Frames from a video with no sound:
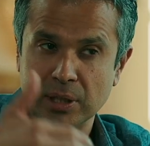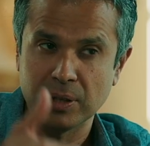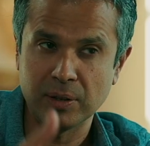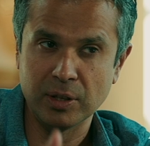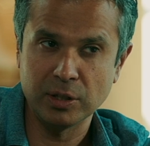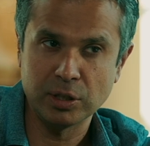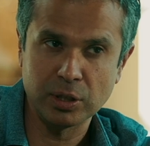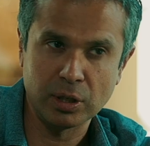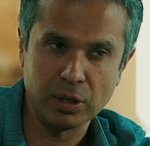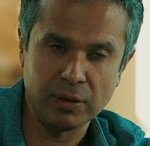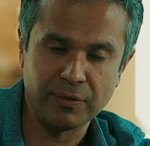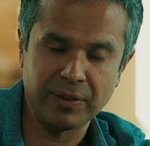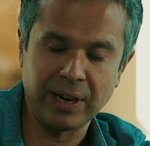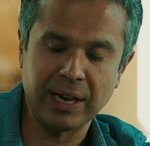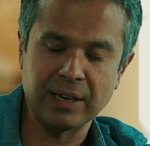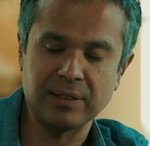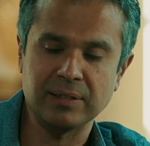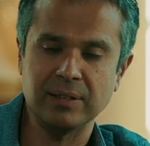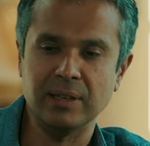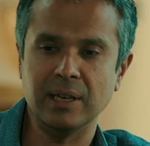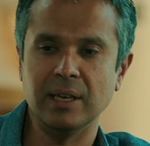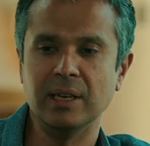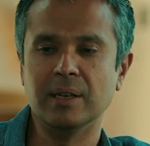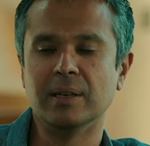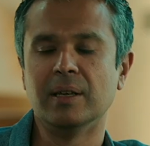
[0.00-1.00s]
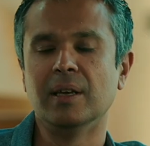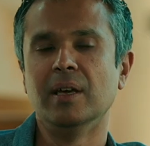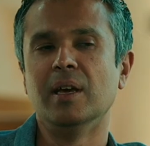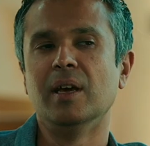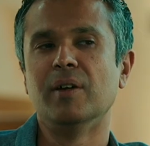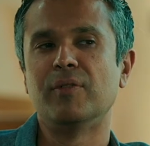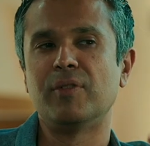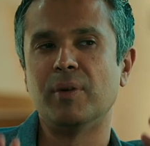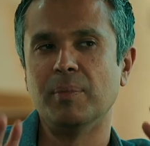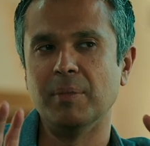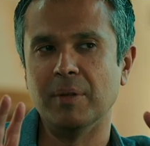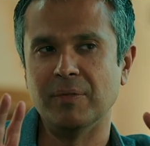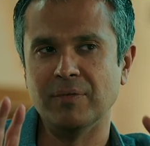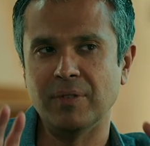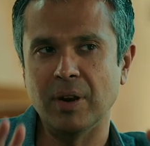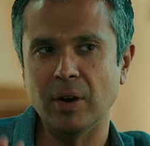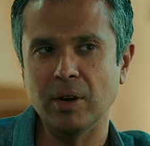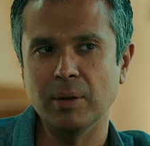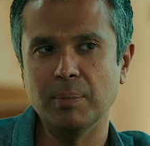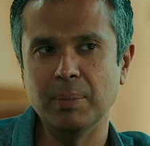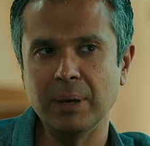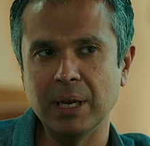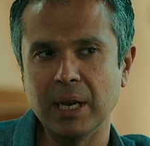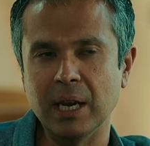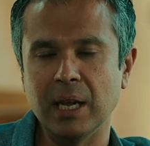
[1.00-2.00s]
in the journal Vaccine, from the
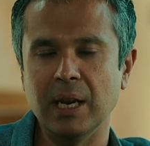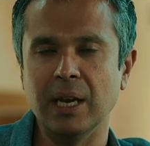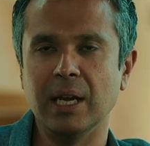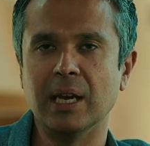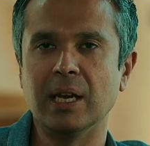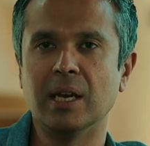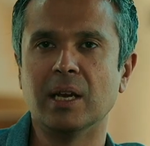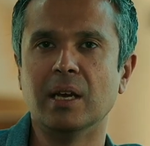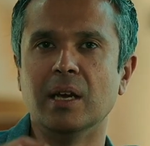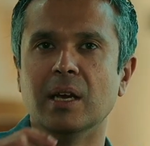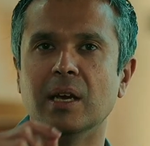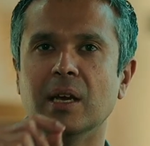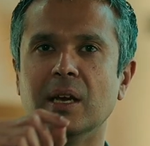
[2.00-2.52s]
very beginning,